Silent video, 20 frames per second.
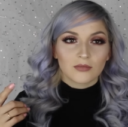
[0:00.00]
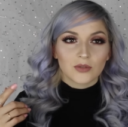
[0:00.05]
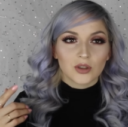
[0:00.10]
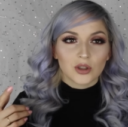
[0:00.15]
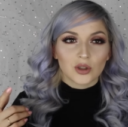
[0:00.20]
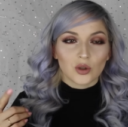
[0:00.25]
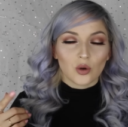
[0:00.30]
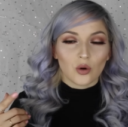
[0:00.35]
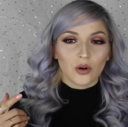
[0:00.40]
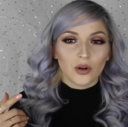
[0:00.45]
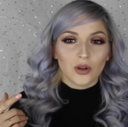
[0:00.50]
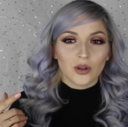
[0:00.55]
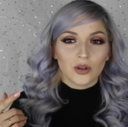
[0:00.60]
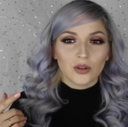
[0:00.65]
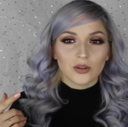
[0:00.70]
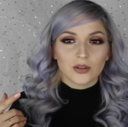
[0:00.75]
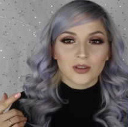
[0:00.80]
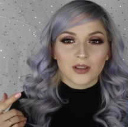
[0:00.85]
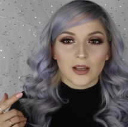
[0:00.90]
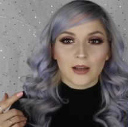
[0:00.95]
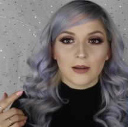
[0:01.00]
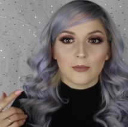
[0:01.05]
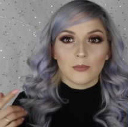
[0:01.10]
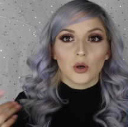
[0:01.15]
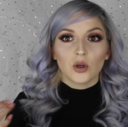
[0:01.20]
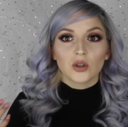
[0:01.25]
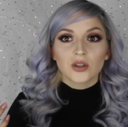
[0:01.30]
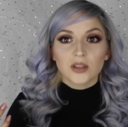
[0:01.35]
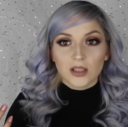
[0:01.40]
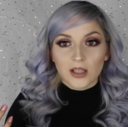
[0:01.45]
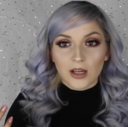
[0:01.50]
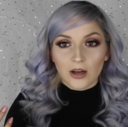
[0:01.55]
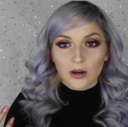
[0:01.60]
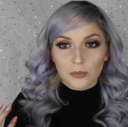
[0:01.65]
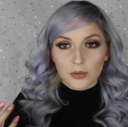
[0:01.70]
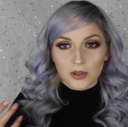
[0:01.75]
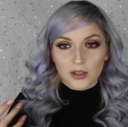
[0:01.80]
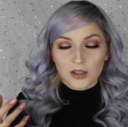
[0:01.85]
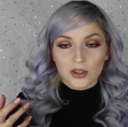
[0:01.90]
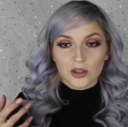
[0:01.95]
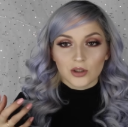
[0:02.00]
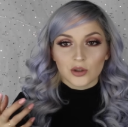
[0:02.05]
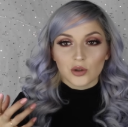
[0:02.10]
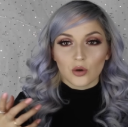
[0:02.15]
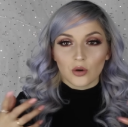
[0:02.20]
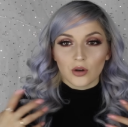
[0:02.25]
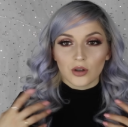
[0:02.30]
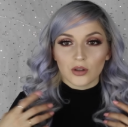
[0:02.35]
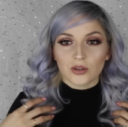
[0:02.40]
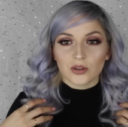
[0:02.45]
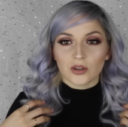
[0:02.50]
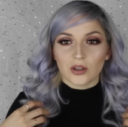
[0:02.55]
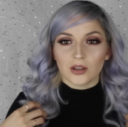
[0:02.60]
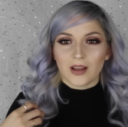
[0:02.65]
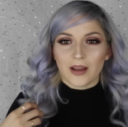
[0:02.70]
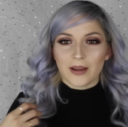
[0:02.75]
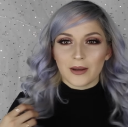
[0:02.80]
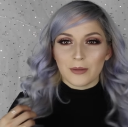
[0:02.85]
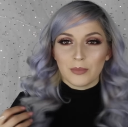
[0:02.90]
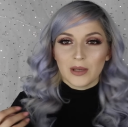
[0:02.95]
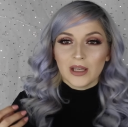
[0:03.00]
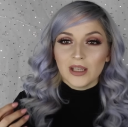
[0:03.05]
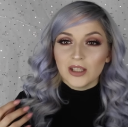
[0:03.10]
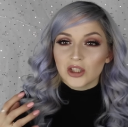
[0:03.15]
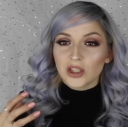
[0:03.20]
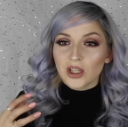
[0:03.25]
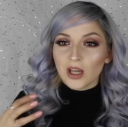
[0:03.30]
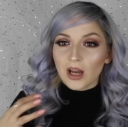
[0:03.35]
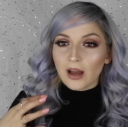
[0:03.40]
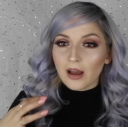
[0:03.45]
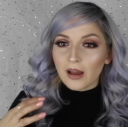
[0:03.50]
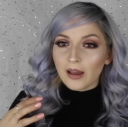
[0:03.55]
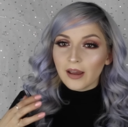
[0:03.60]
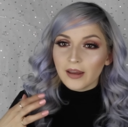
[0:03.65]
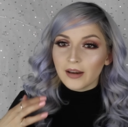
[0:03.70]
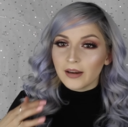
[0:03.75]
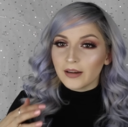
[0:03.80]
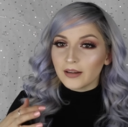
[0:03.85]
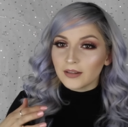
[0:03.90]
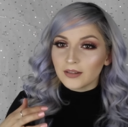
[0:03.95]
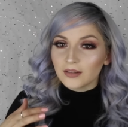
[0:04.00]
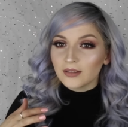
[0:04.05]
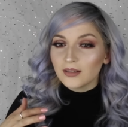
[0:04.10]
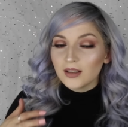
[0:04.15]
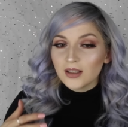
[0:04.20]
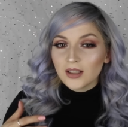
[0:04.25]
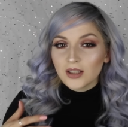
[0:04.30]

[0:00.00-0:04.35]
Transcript: tutorials, like mostly everybody's tutorials are like peachy-eyed, and